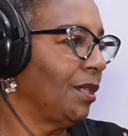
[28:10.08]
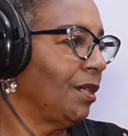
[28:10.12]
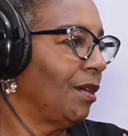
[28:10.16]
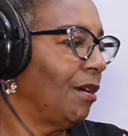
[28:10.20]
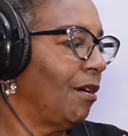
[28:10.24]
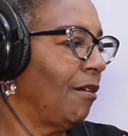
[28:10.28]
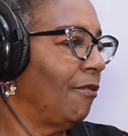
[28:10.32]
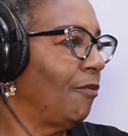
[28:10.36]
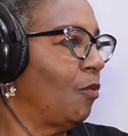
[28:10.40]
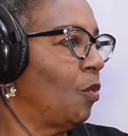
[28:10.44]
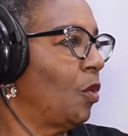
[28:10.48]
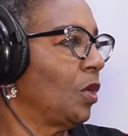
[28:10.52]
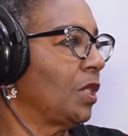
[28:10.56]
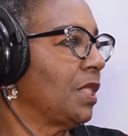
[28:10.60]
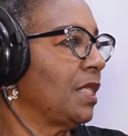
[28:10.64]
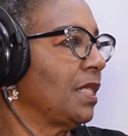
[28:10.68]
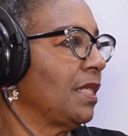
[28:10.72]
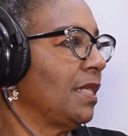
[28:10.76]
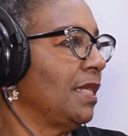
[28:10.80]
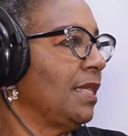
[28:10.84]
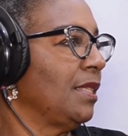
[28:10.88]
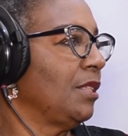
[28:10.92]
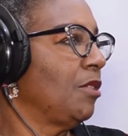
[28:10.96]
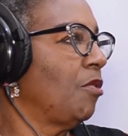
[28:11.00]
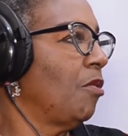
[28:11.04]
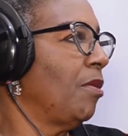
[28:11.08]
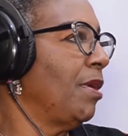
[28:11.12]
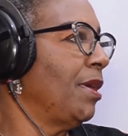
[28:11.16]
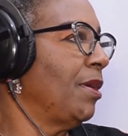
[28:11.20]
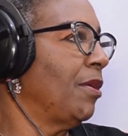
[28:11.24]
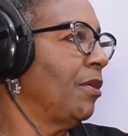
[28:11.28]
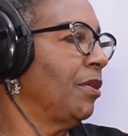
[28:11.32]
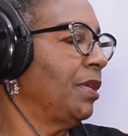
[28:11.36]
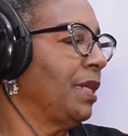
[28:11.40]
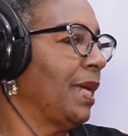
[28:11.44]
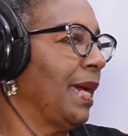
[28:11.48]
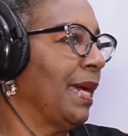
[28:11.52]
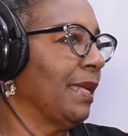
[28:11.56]
of what is going
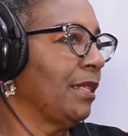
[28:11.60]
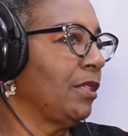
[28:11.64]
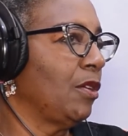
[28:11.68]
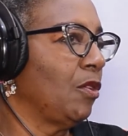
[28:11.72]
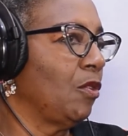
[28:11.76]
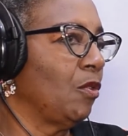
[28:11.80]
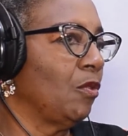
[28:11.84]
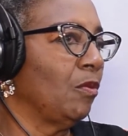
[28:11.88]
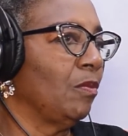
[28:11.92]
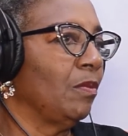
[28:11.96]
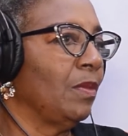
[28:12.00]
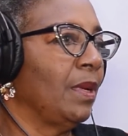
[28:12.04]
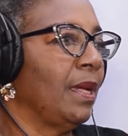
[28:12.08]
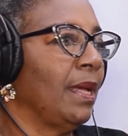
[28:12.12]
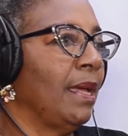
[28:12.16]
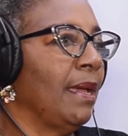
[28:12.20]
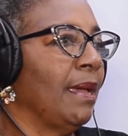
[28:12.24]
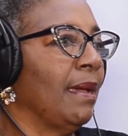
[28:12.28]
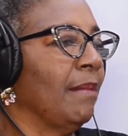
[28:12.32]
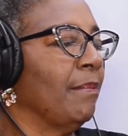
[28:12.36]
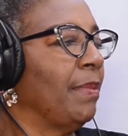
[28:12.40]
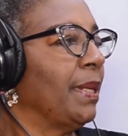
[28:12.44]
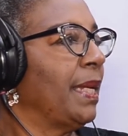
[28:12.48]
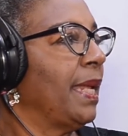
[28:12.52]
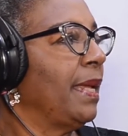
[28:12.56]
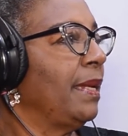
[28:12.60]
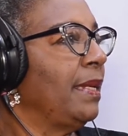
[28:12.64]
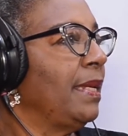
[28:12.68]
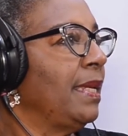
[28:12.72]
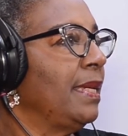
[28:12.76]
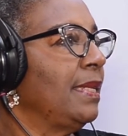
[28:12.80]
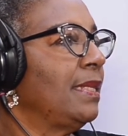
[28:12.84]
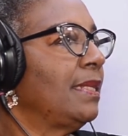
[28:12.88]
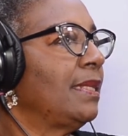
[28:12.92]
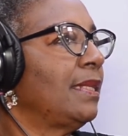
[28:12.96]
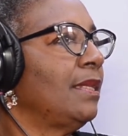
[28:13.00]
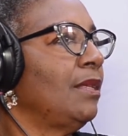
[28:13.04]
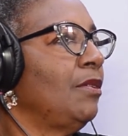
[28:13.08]
on at home, but at
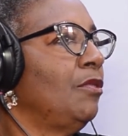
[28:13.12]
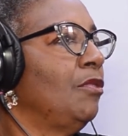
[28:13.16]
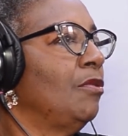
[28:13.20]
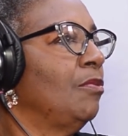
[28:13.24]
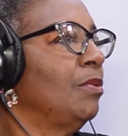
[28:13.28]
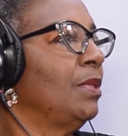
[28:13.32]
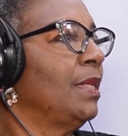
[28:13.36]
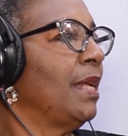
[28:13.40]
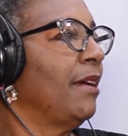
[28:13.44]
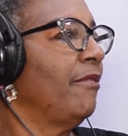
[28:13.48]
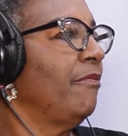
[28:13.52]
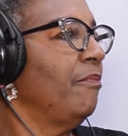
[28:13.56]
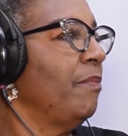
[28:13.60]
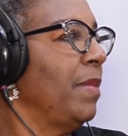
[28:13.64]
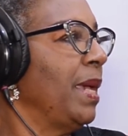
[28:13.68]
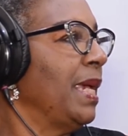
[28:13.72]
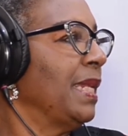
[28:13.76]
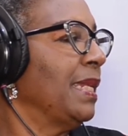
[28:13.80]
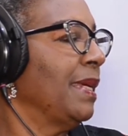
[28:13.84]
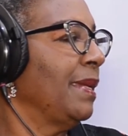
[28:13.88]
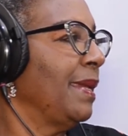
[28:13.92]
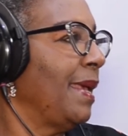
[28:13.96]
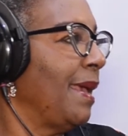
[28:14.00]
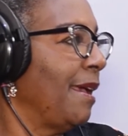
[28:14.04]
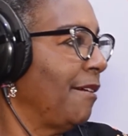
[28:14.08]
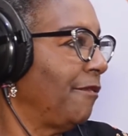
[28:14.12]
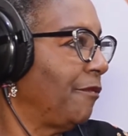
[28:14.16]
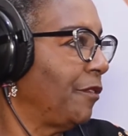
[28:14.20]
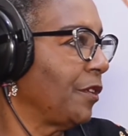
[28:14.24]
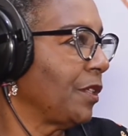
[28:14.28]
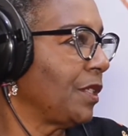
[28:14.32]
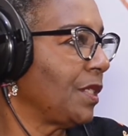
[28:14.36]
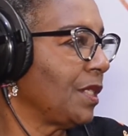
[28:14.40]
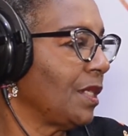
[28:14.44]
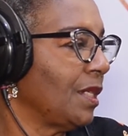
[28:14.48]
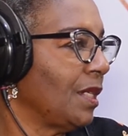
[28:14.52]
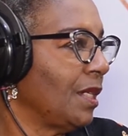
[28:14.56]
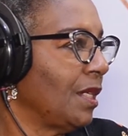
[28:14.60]
least you would have made an
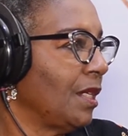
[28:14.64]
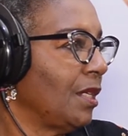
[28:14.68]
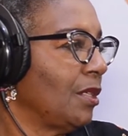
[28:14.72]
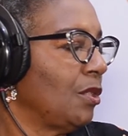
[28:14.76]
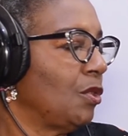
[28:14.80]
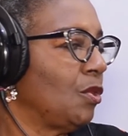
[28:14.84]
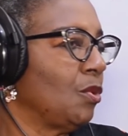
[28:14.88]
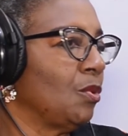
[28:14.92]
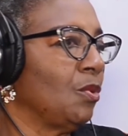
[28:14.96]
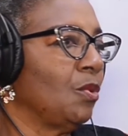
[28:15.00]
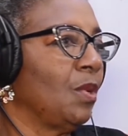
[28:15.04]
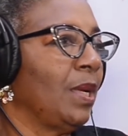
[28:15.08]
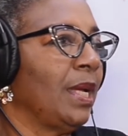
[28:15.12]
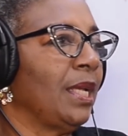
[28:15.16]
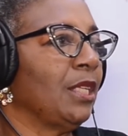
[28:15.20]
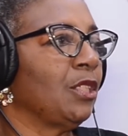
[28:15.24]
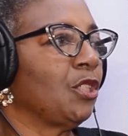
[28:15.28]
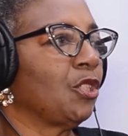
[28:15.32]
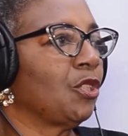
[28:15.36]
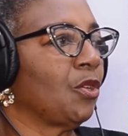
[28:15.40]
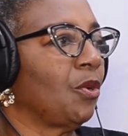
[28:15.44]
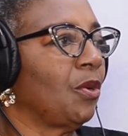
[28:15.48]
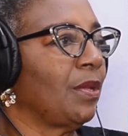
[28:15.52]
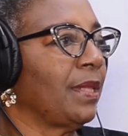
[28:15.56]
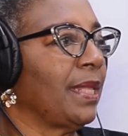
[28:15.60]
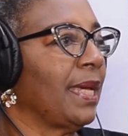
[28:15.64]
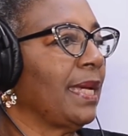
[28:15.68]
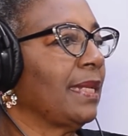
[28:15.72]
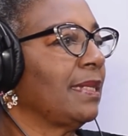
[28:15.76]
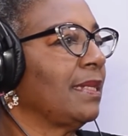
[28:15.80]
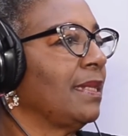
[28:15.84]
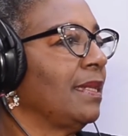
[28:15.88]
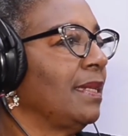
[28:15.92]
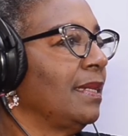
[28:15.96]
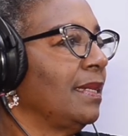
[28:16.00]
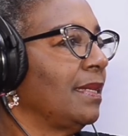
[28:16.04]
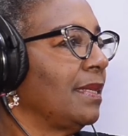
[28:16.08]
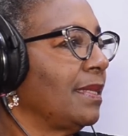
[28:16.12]
effort to ensure that
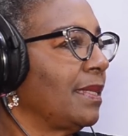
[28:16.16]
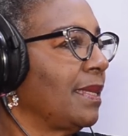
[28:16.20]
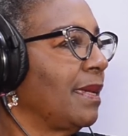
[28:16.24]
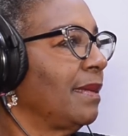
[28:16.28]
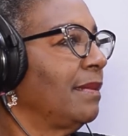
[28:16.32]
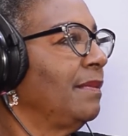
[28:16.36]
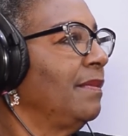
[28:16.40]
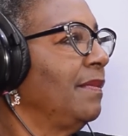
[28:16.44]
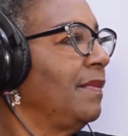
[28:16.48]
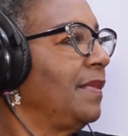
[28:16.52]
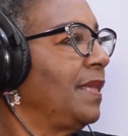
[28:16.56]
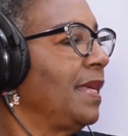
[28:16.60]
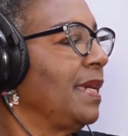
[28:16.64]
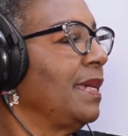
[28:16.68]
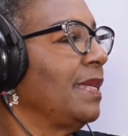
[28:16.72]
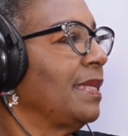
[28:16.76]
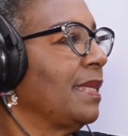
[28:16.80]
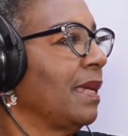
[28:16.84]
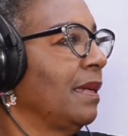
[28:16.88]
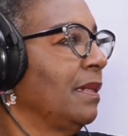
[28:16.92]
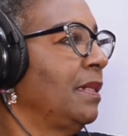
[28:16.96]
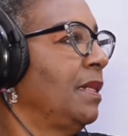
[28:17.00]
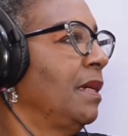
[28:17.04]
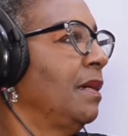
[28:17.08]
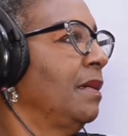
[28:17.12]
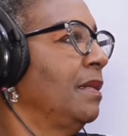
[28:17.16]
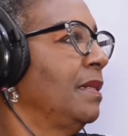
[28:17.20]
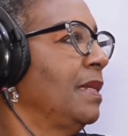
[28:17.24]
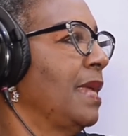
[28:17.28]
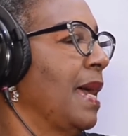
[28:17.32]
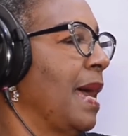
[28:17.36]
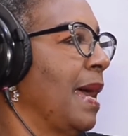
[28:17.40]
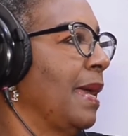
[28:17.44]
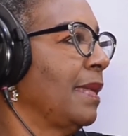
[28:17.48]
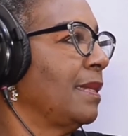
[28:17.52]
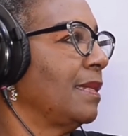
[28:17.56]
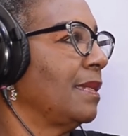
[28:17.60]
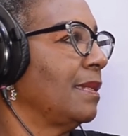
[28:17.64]
certain things are done
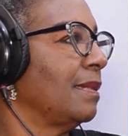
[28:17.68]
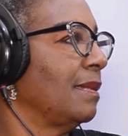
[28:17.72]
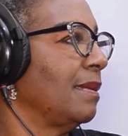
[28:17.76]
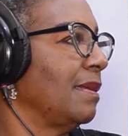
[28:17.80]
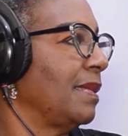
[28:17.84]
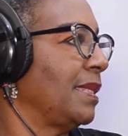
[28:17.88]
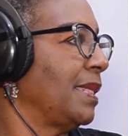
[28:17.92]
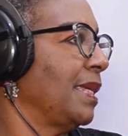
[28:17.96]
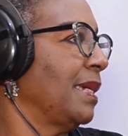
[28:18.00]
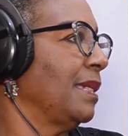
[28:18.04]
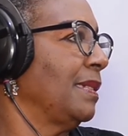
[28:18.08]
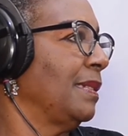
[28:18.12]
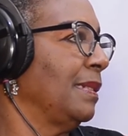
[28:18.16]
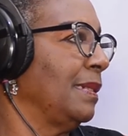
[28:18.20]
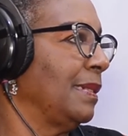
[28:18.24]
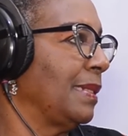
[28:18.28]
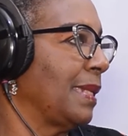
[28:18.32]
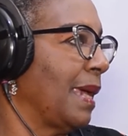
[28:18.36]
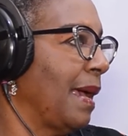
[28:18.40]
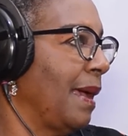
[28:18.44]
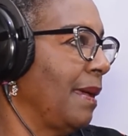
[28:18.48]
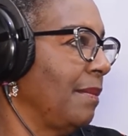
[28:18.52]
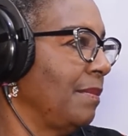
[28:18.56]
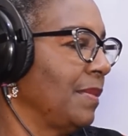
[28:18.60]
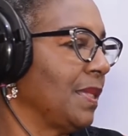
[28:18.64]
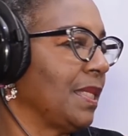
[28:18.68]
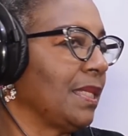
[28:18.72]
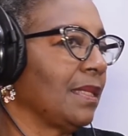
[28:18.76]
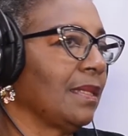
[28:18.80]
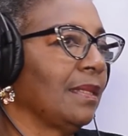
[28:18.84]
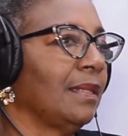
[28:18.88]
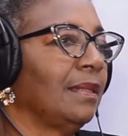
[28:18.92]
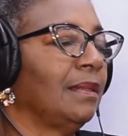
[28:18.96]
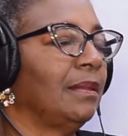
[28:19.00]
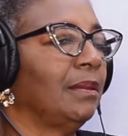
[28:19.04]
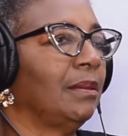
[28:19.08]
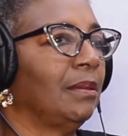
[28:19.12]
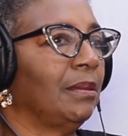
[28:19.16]
at certain times.
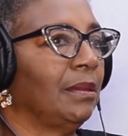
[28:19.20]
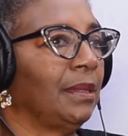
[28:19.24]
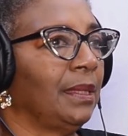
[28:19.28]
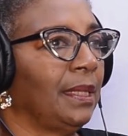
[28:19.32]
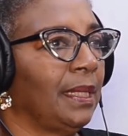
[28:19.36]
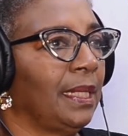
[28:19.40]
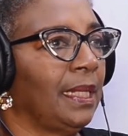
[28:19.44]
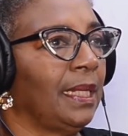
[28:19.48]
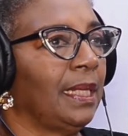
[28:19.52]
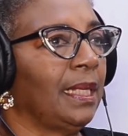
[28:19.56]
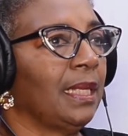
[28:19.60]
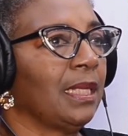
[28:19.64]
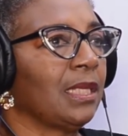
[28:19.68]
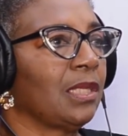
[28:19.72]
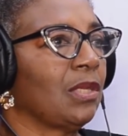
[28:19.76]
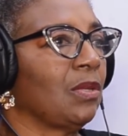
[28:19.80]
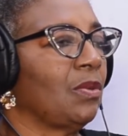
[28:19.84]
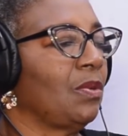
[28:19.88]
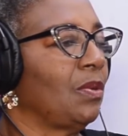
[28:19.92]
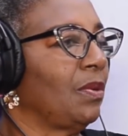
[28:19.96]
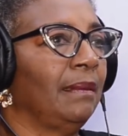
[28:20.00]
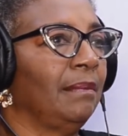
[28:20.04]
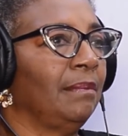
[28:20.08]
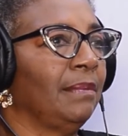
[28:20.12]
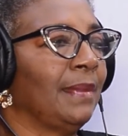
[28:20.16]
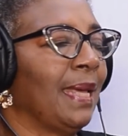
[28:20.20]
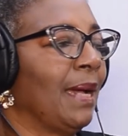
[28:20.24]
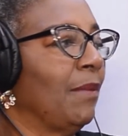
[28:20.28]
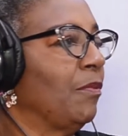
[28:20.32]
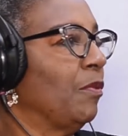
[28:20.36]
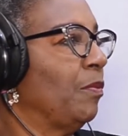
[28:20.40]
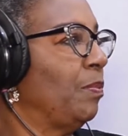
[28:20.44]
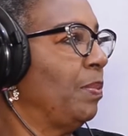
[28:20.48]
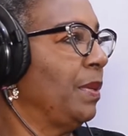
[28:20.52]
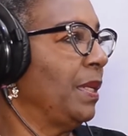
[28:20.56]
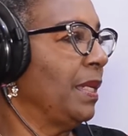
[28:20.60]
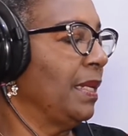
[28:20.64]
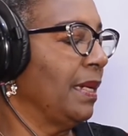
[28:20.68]
So that
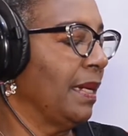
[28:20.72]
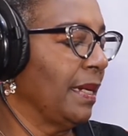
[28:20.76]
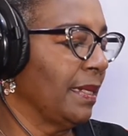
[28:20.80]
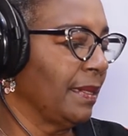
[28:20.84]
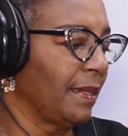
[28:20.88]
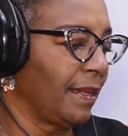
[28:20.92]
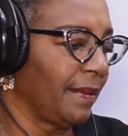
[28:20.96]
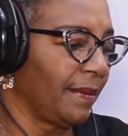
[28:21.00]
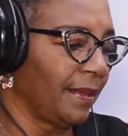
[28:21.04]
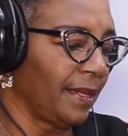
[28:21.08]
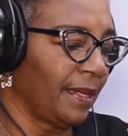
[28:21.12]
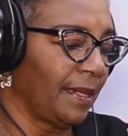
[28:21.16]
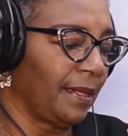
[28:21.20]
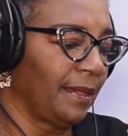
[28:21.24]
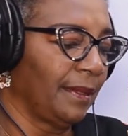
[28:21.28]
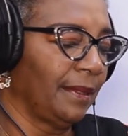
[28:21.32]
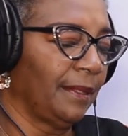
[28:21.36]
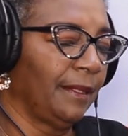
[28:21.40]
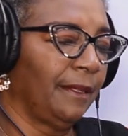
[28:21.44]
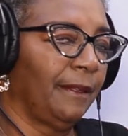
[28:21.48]
would be another